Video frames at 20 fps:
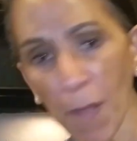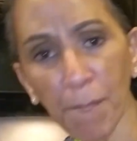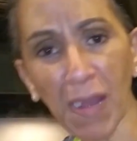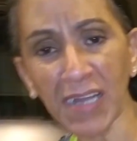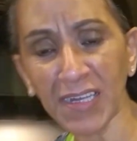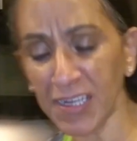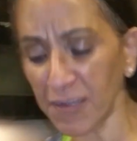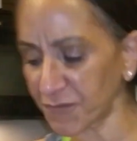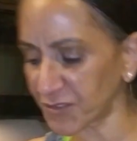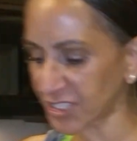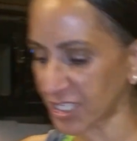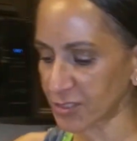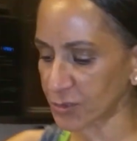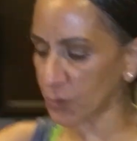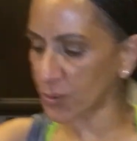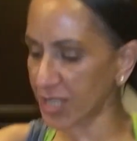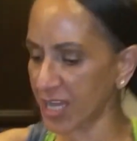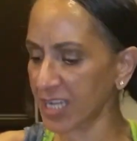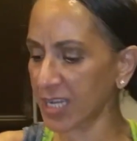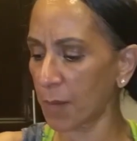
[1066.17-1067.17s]
Magnificent.
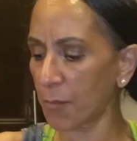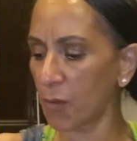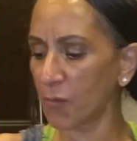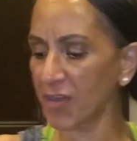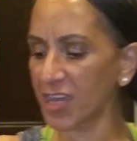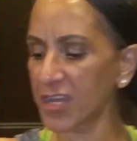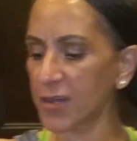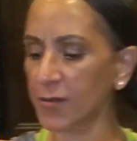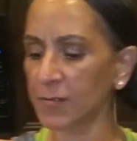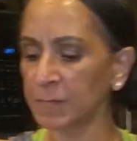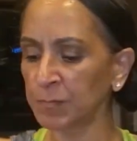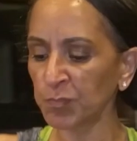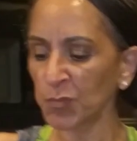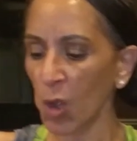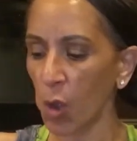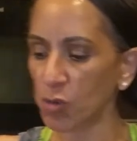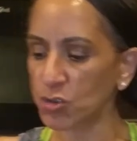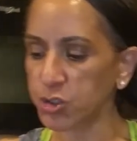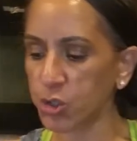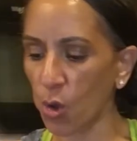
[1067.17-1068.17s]
So you can come over here.
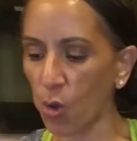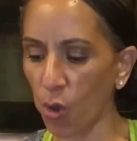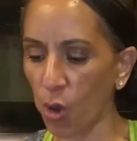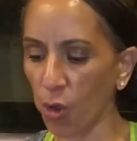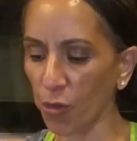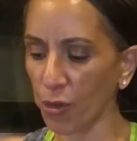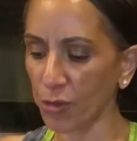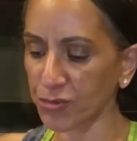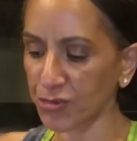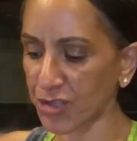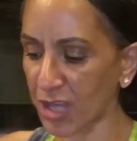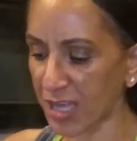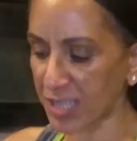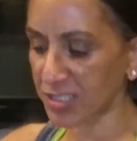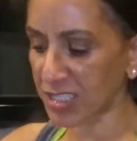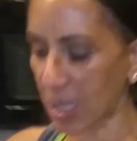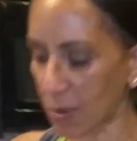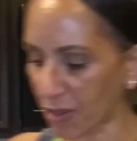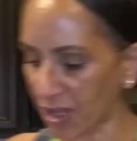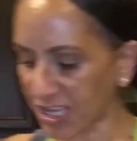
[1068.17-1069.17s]
So all the
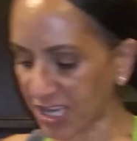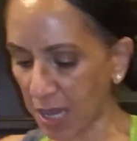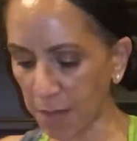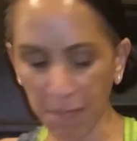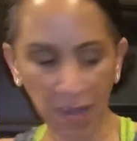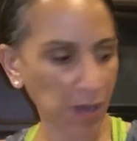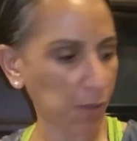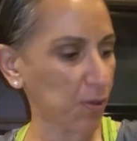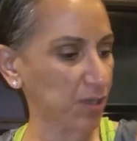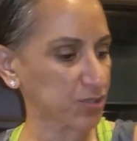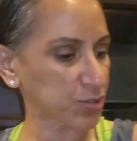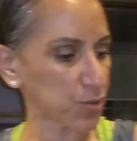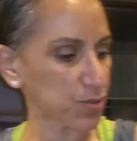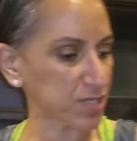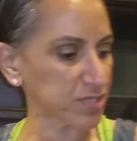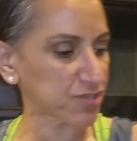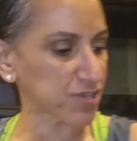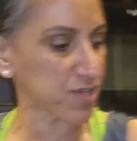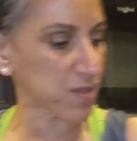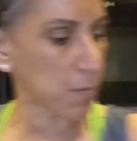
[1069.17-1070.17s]
things, how they came out. As you
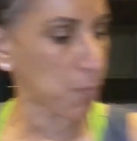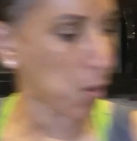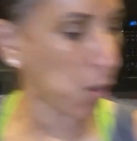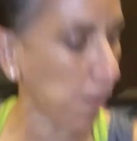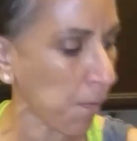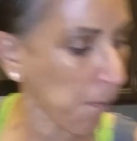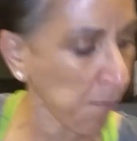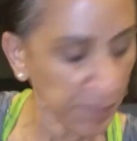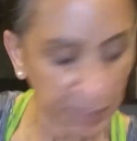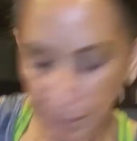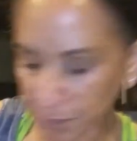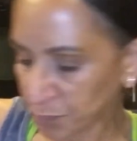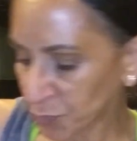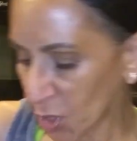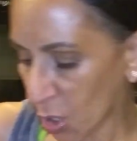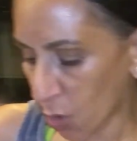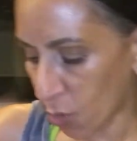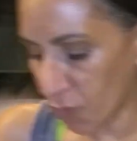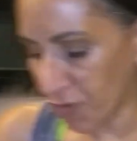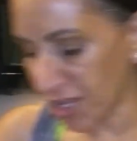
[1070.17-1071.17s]
can see them all
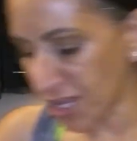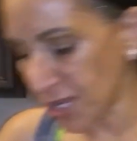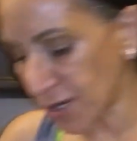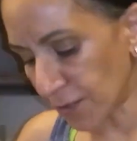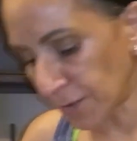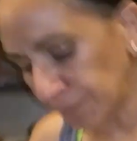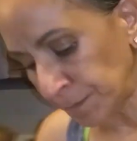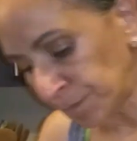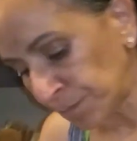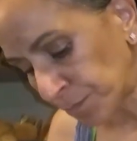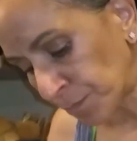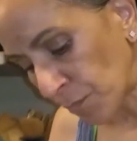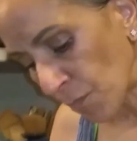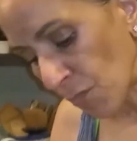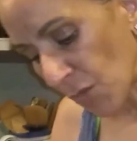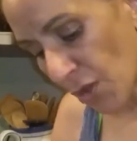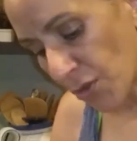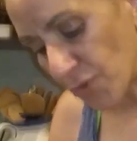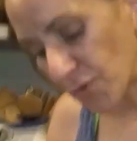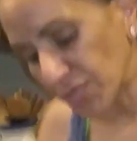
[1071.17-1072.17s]
over here.
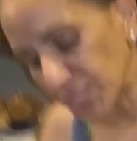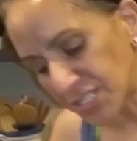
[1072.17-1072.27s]
You